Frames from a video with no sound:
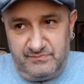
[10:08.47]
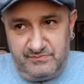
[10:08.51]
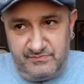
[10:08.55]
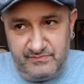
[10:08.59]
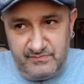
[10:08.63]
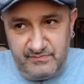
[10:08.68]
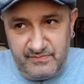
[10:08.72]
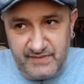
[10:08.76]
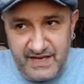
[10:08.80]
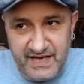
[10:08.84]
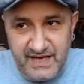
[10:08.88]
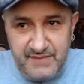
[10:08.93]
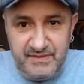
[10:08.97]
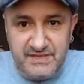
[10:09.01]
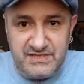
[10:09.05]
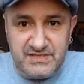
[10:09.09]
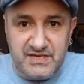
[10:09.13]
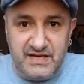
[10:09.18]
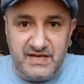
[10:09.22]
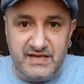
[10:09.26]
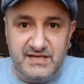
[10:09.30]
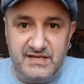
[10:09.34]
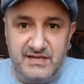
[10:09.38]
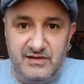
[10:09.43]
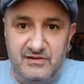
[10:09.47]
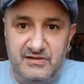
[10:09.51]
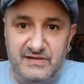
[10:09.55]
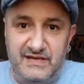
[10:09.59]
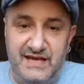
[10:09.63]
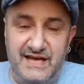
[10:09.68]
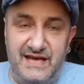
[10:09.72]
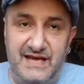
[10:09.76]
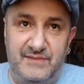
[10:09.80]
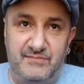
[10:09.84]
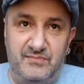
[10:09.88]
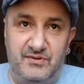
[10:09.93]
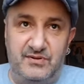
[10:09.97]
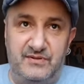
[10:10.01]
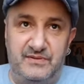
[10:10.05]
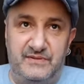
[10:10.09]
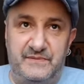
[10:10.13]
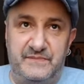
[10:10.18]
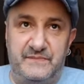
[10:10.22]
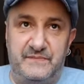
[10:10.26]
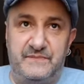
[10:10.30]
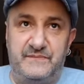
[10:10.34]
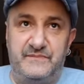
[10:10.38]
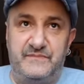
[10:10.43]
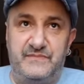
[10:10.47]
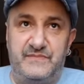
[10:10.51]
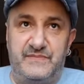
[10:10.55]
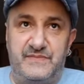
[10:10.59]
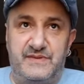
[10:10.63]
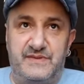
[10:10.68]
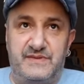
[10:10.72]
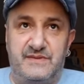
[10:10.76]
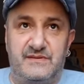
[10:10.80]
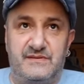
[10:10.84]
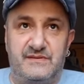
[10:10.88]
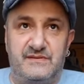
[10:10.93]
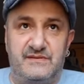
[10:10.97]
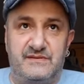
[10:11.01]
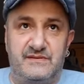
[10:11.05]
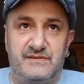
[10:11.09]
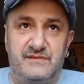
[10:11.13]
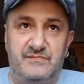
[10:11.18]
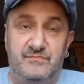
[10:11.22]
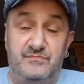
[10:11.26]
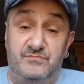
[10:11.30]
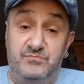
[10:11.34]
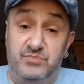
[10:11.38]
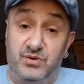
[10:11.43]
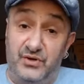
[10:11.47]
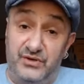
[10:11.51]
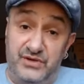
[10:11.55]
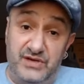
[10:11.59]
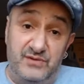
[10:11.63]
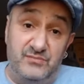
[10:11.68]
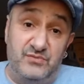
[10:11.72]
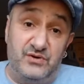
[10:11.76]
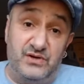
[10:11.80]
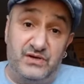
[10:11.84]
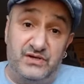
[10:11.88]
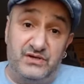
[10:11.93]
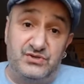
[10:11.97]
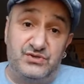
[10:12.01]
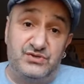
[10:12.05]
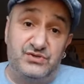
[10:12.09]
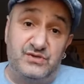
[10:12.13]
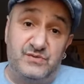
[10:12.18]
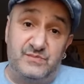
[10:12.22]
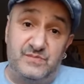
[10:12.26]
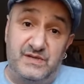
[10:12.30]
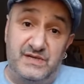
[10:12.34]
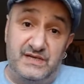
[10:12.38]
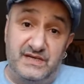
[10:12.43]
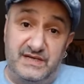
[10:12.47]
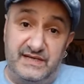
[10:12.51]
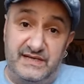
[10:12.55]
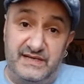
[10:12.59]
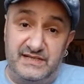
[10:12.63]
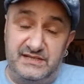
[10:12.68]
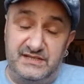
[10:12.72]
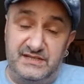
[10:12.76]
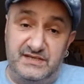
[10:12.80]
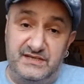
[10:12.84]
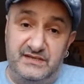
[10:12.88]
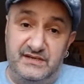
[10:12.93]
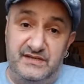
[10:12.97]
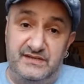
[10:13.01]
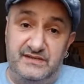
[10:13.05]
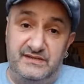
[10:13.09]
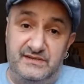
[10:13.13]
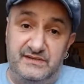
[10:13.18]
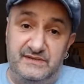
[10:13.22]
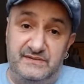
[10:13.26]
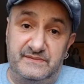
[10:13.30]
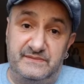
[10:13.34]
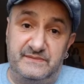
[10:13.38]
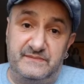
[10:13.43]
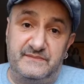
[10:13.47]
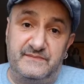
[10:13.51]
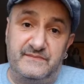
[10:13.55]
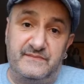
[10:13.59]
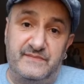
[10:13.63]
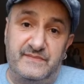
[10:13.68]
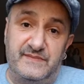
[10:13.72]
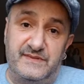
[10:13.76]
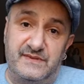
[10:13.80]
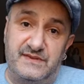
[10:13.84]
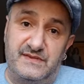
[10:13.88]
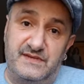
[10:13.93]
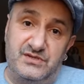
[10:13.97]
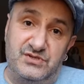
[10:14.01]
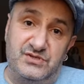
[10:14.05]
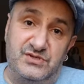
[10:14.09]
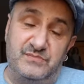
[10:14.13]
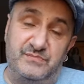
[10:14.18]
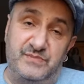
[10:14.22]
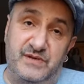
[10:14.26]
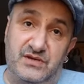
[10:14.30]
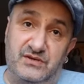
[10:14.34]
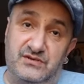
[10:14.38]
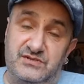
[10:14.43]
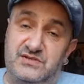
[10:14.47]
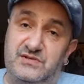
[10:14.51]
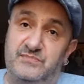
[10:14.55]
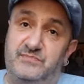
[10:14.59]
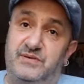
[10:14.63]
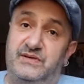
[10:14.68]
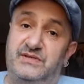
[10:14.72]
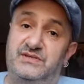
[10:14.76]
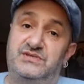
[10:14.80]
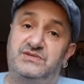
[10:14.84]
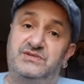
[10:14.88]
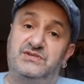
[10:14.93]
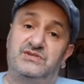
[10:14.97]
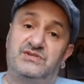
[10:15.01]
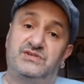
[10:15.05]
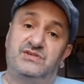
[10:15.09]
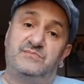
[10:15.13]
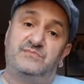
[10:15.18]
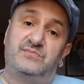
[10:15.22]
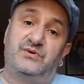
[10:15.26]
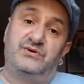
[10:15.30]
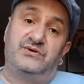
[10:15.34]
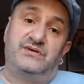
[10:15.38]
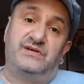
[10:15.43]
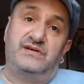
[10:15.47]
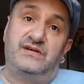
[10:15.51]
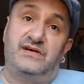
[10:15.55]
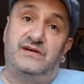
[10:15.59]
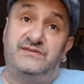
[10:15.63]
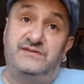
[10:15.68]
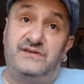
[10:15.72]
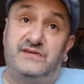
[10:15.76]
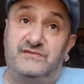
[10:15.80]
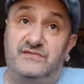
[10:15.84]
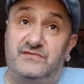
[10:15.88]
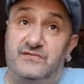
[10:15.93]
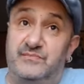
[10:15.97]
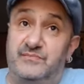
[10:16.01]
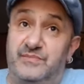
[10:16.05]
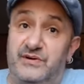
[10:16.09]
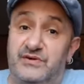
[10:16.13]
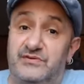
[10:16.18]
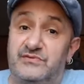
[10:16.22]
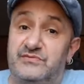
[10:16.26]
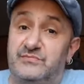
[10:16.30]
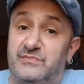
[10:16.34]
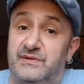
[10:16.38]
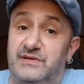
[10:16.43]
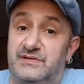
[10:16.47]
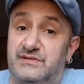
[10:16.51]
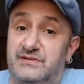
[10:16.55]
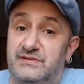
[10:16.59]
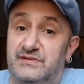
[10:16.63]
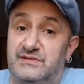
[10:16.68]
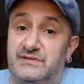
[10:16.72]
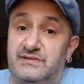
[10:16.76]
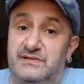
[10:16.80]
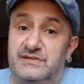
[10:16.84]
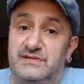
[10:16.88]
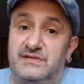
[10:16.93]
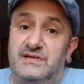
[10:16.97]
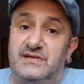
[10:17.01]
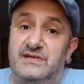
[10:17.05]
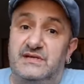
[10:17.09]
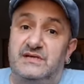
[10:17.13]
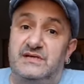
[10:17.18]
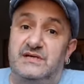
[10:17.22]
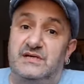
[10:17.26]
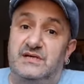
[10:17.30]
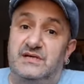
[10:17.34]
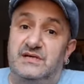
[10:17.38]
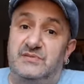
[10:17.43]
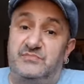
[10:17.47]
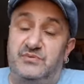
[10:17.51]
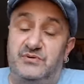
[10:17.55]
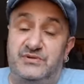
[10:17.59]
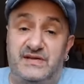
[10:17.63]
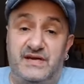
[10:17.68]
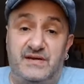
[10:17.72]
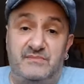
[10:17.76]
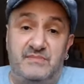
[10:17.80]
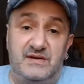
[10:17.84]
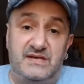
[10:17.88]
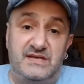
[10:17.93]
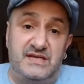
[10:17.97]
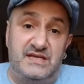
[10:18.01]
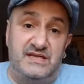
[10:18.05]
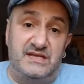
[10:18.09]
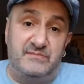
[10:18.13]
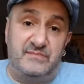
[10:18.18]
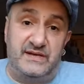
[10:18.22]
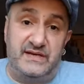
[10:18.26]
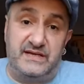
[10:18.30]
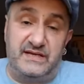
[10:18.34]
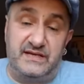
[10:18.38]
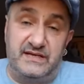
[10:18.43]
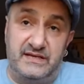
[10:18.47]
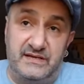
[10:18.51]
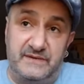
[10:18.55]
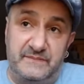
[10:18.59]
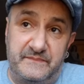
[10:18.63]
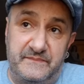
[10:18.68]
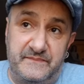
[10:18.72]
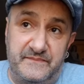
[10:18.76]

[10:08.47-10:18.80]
Maybe take the odd gamble. Body work shouldn't be neglected either. There should be lots of punches to the body, I think, from both men. Put that money in the bank.